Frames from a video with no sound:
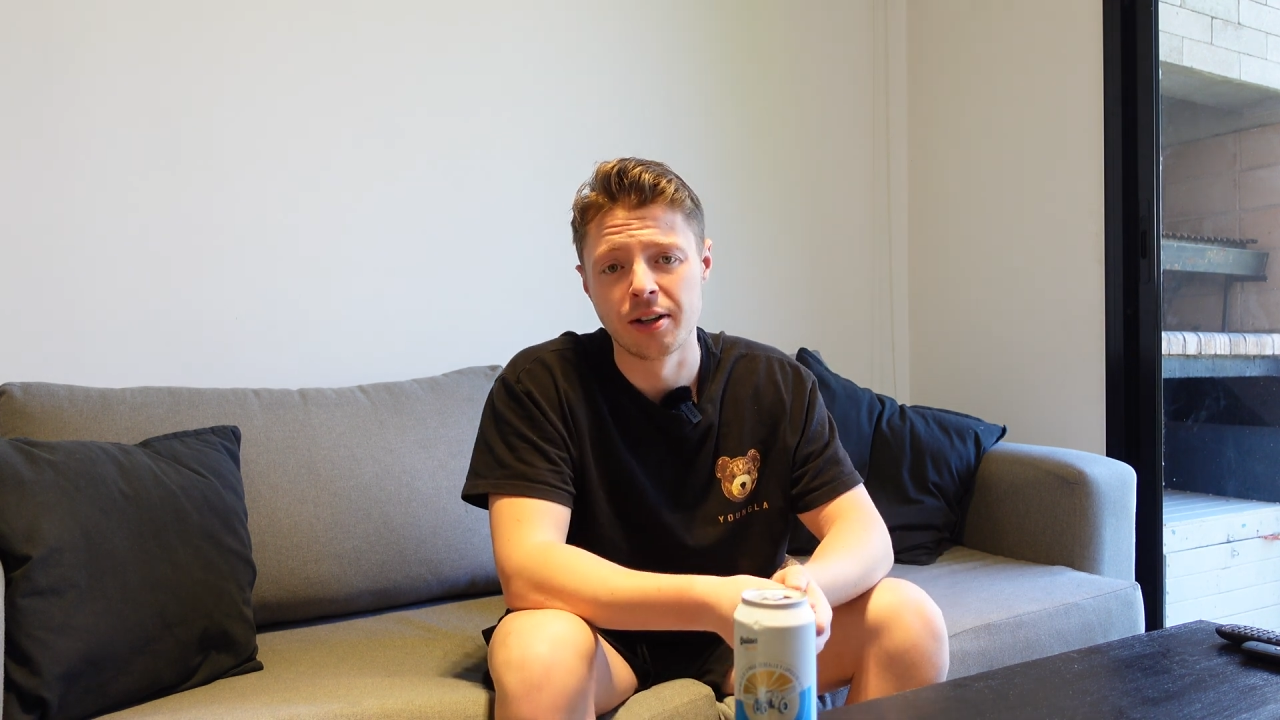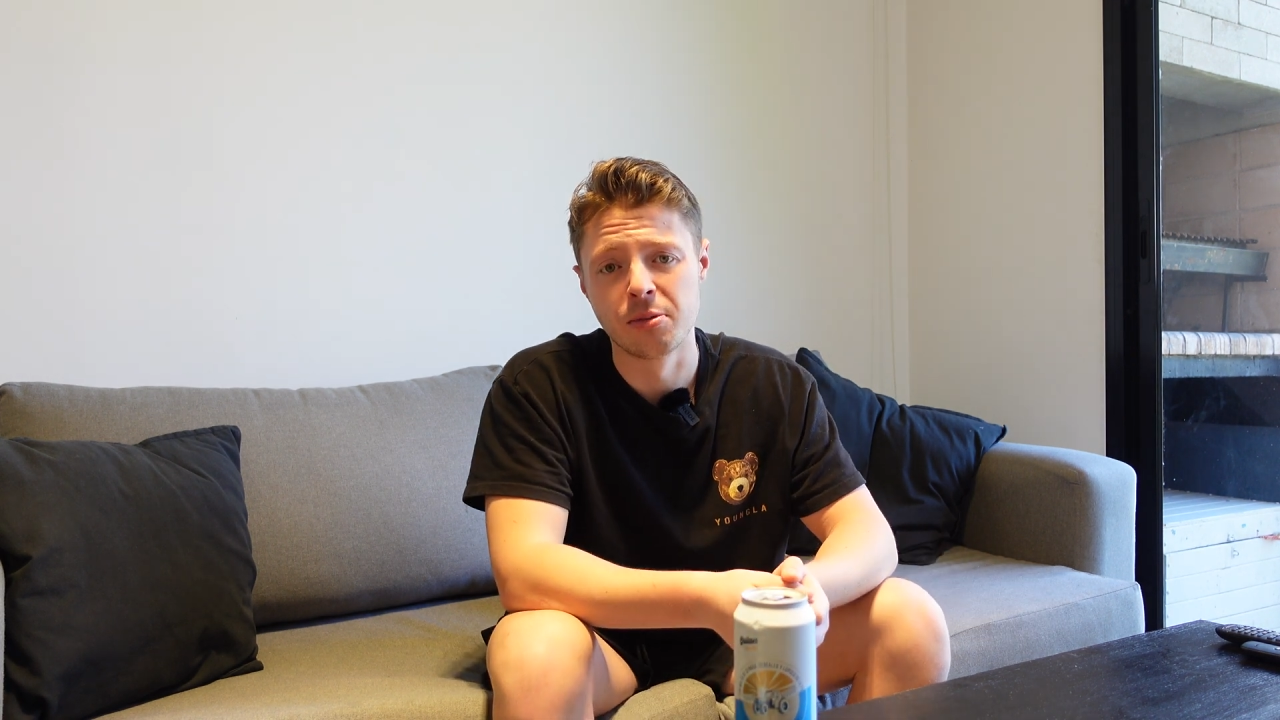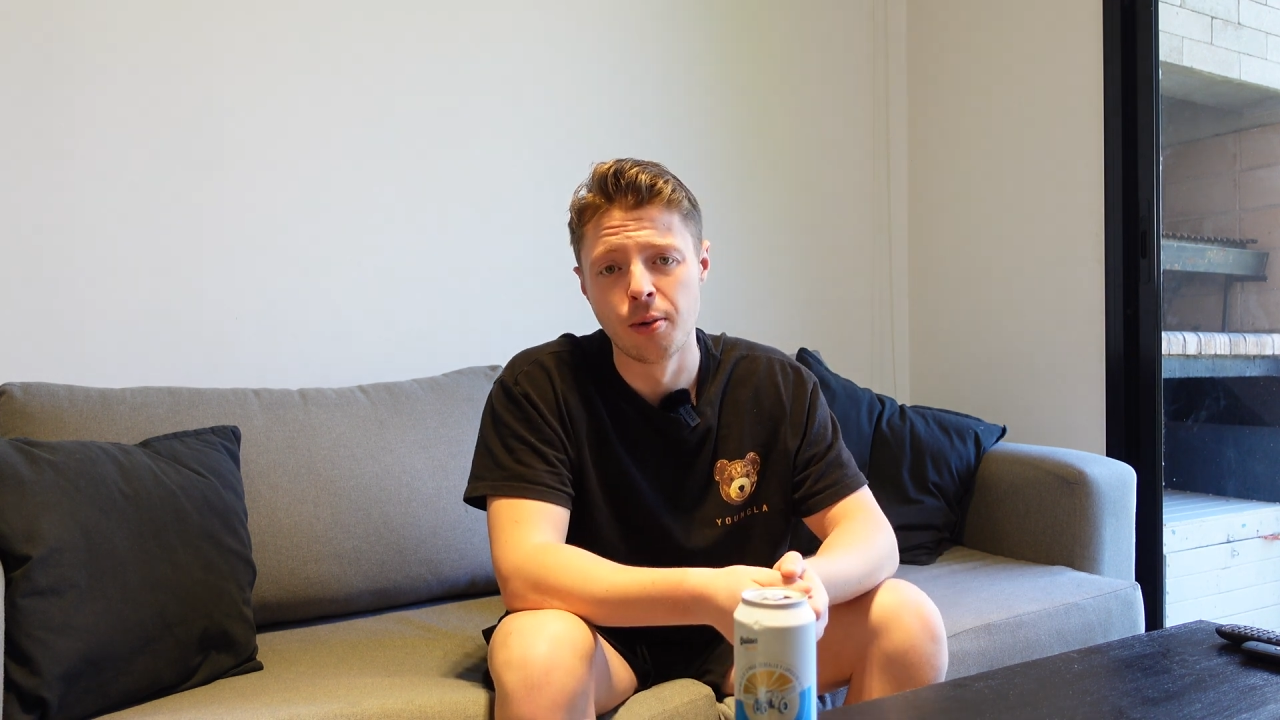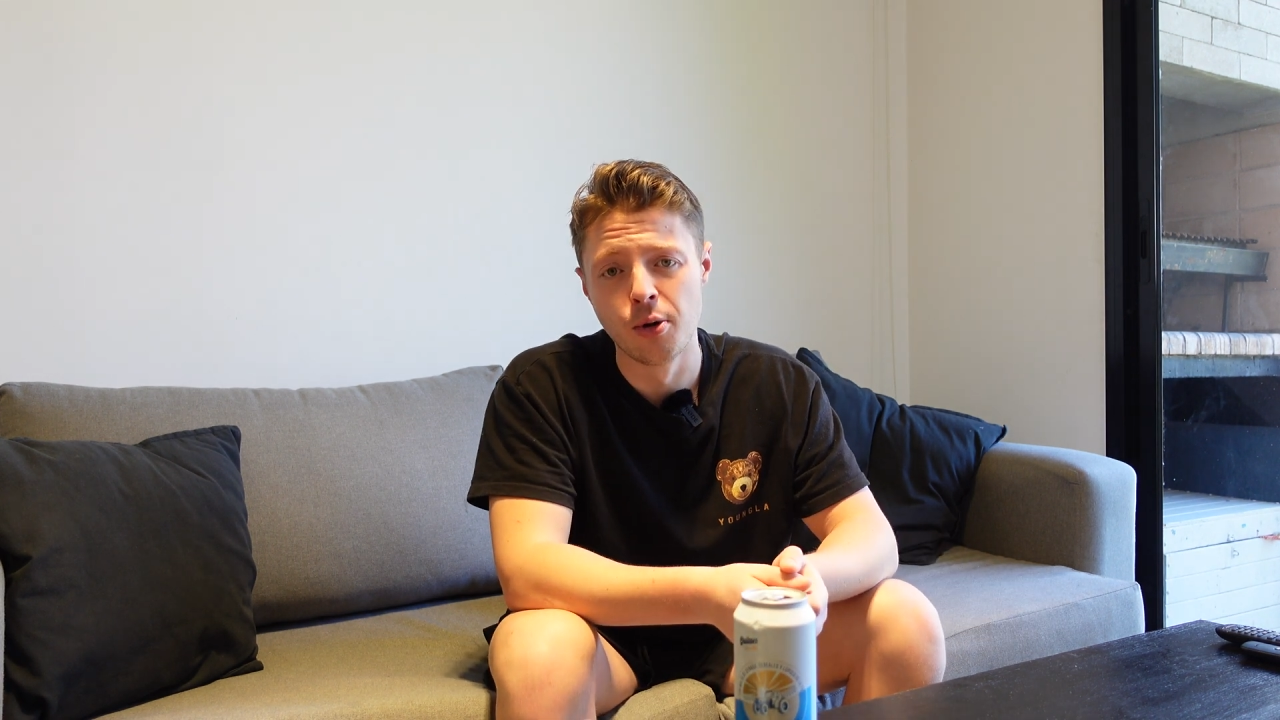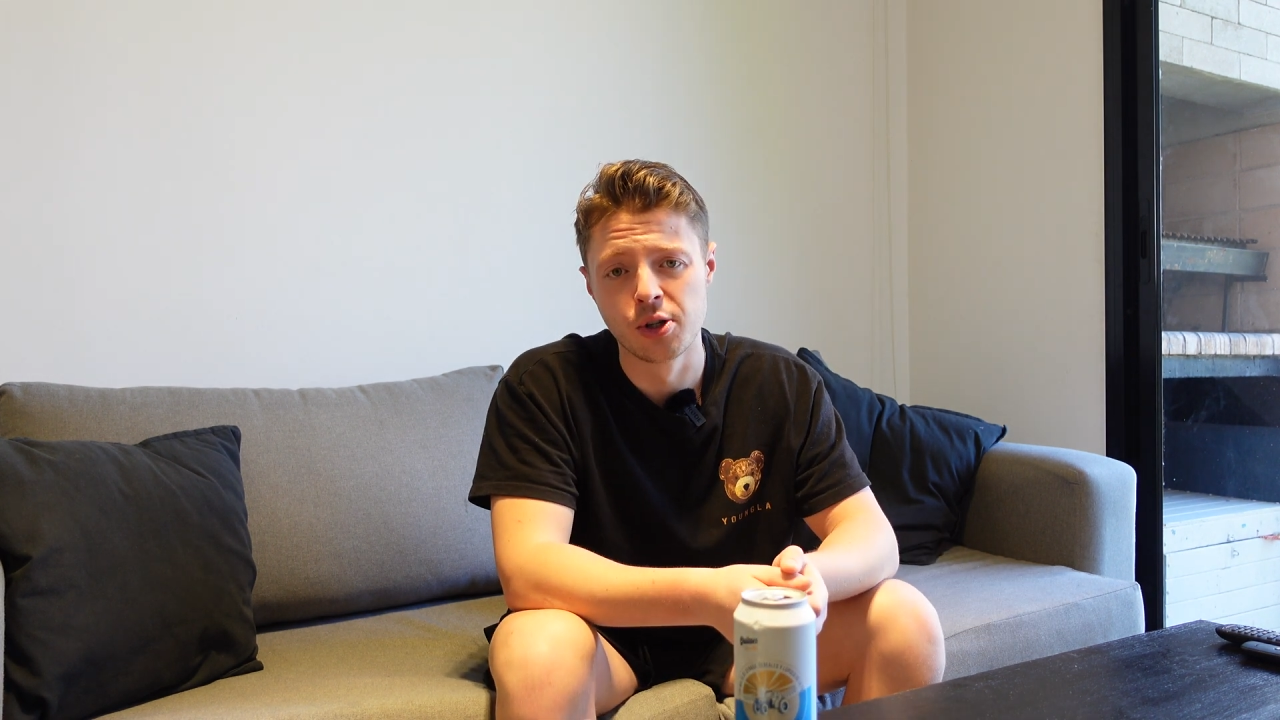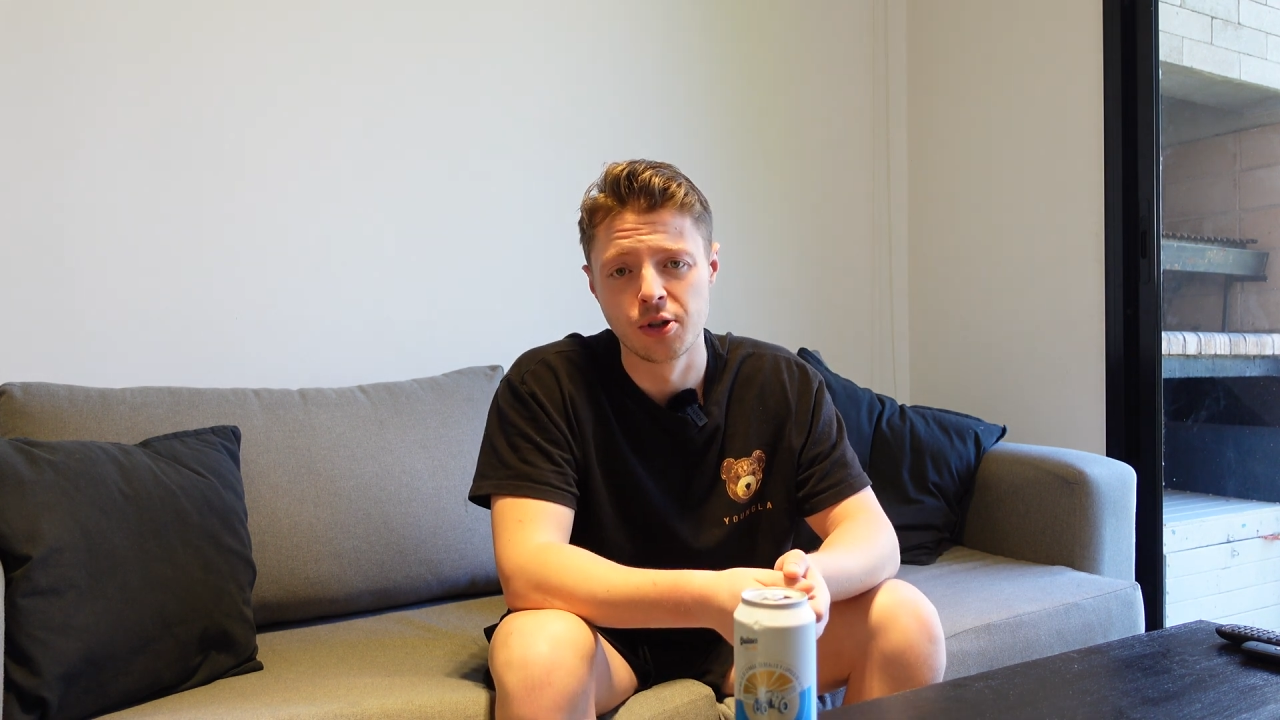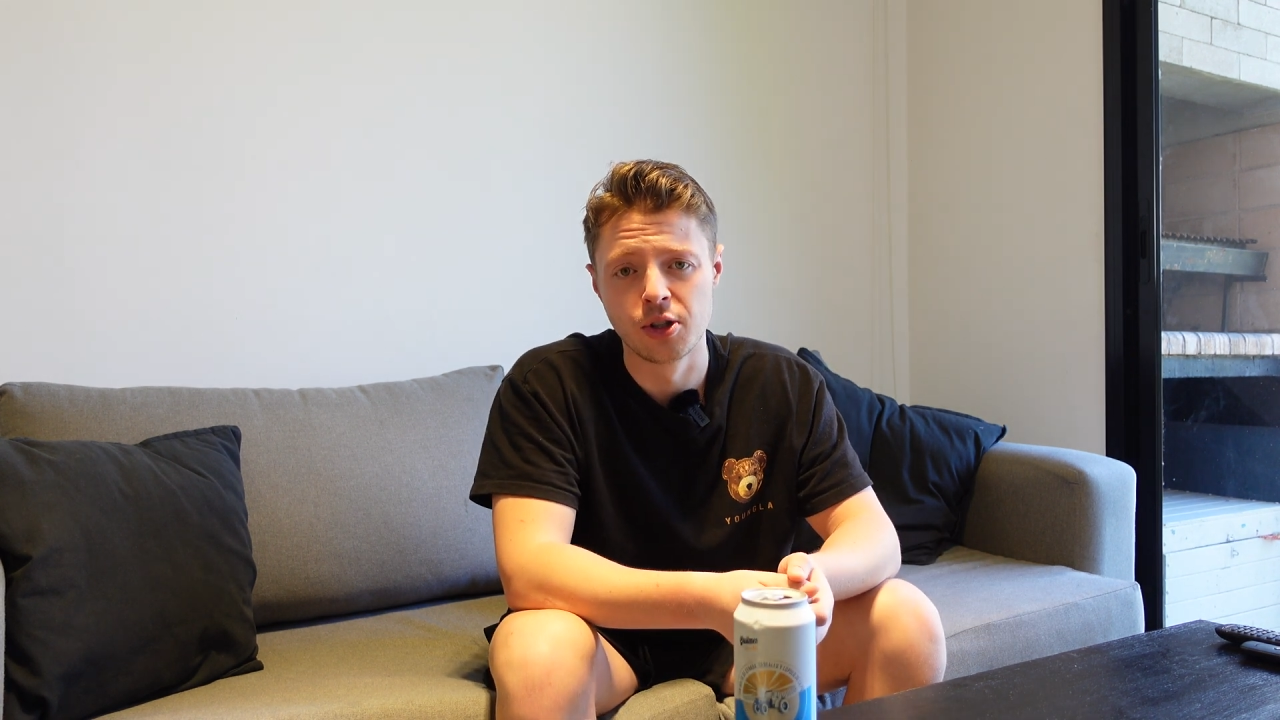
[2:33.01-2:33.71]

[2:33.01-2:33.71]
exposure